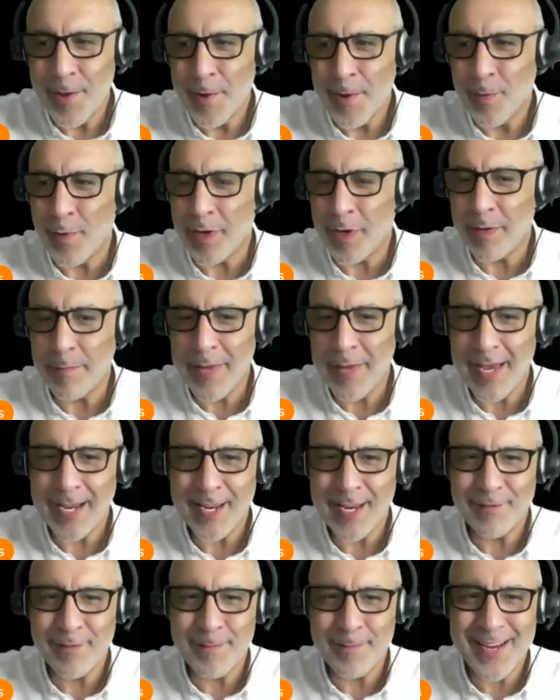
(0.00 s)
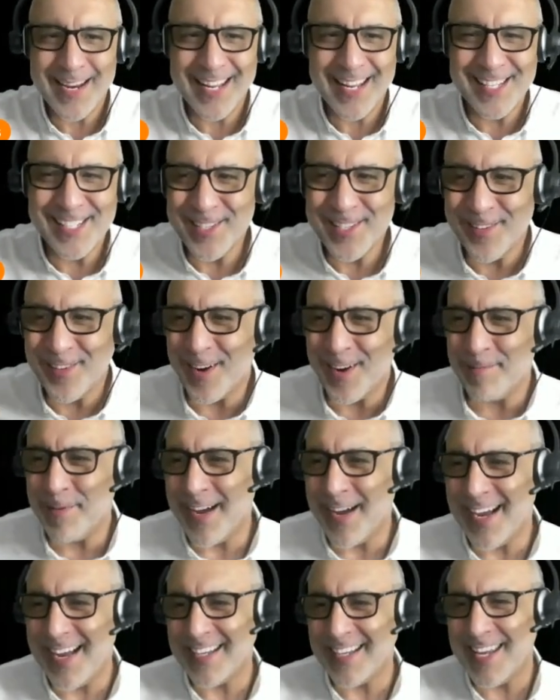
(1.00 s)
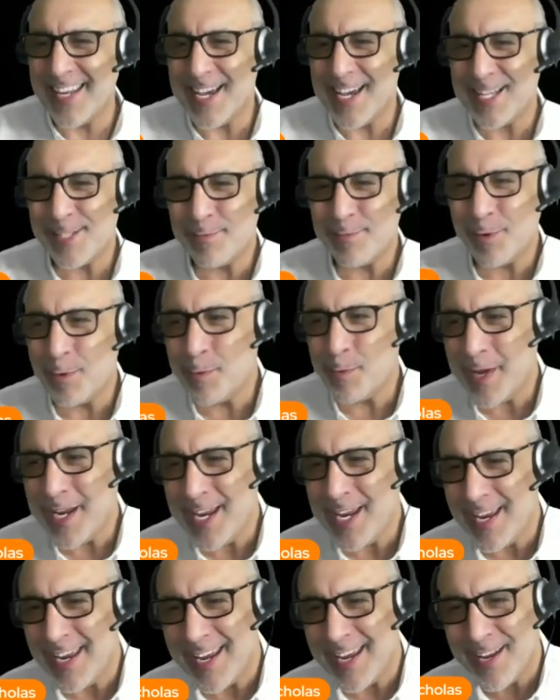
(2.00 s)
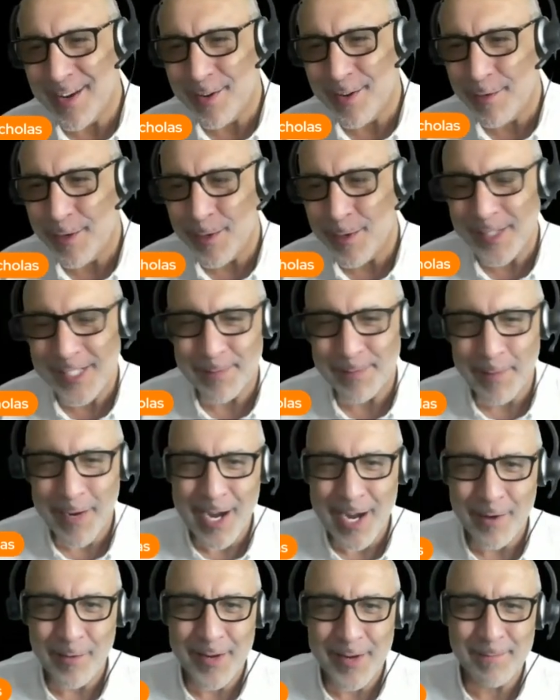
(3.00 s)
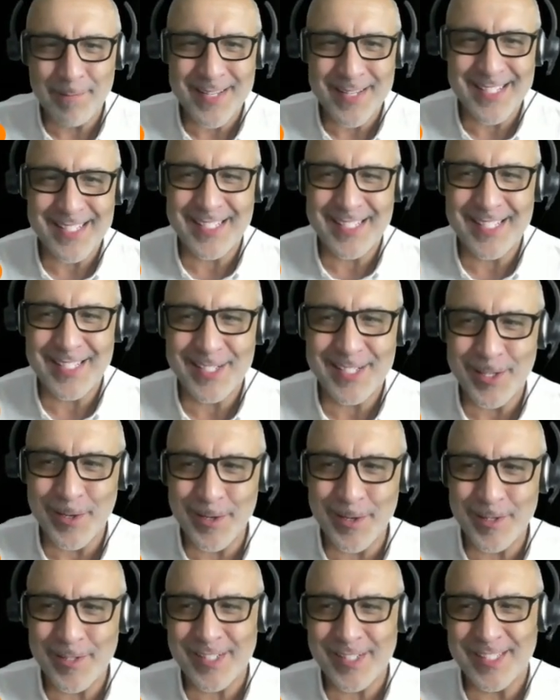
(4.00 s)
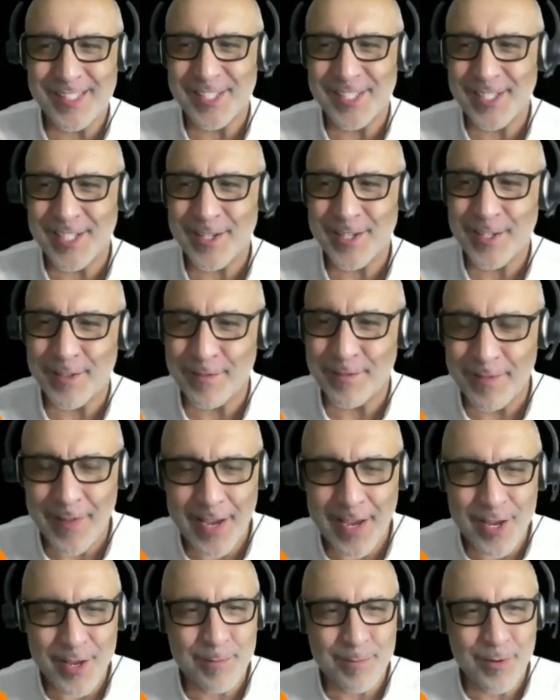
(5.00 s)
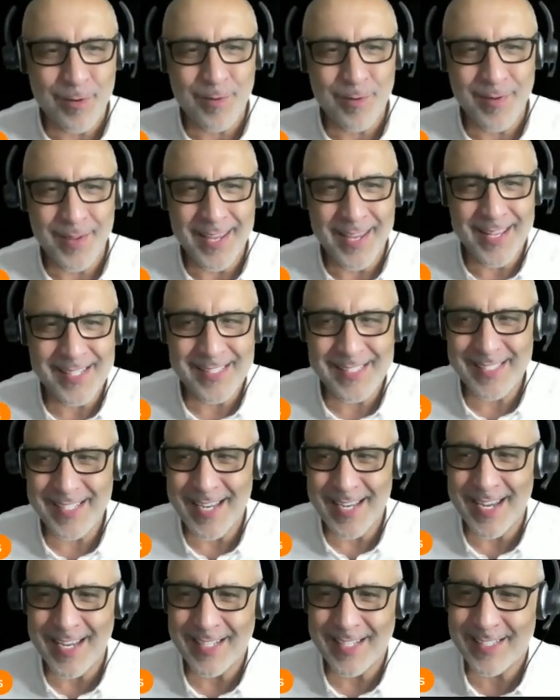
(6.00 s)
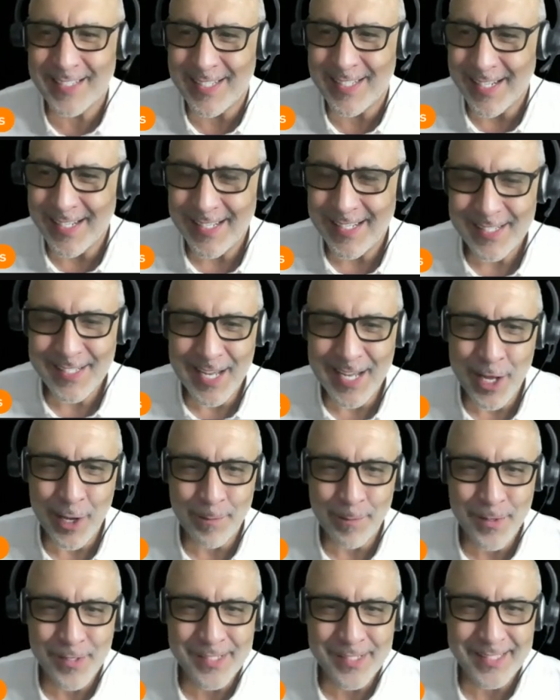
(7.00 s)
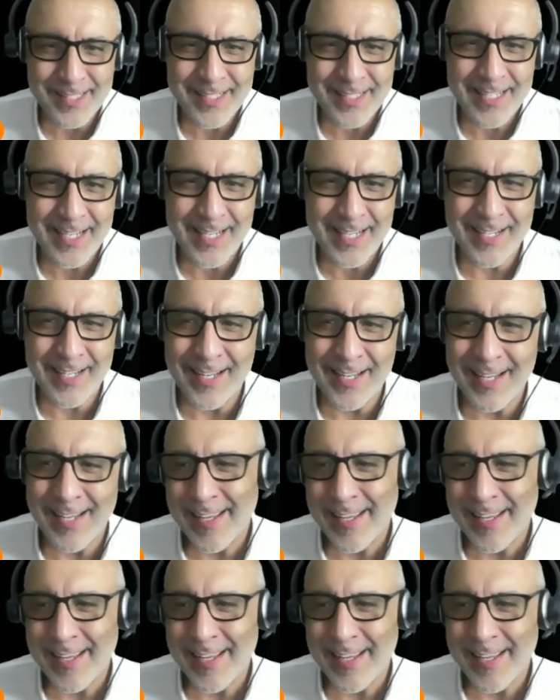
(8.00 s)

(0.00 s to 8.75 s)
Welcome back, everybody, to our podcast where we interview inspiring business owners and share their valuable insights to help you succeed.